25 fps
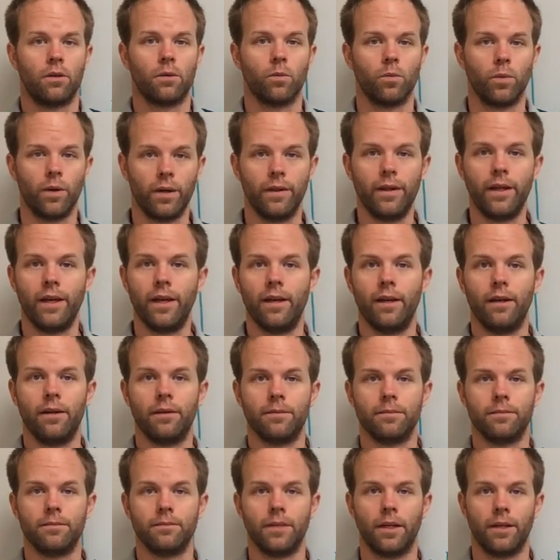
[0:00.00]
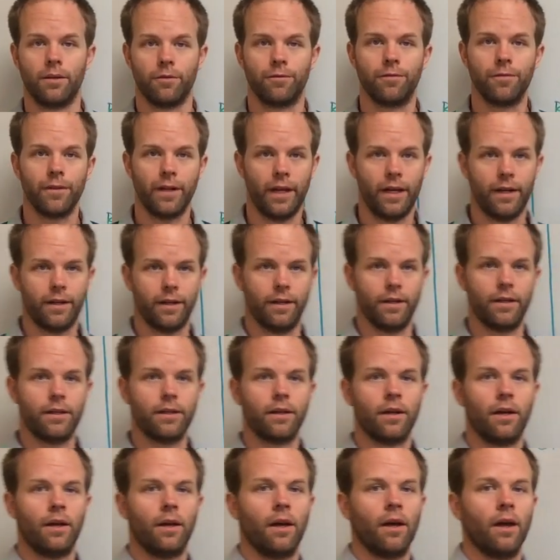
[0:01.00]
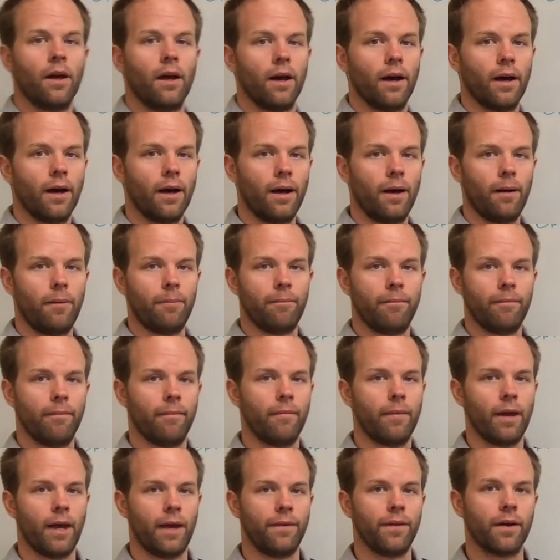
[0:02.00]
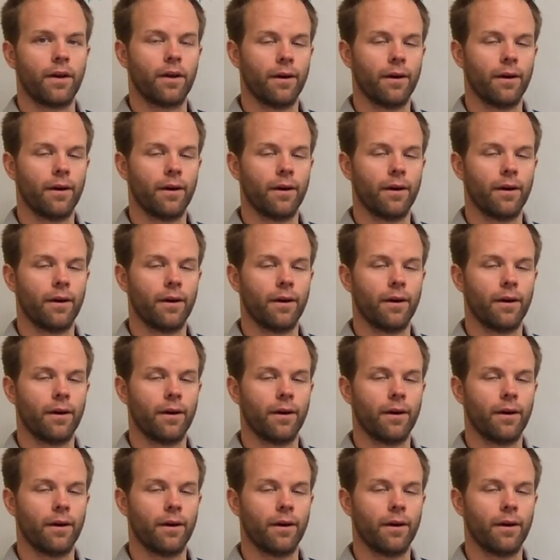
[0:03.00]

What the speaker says: really inflated, and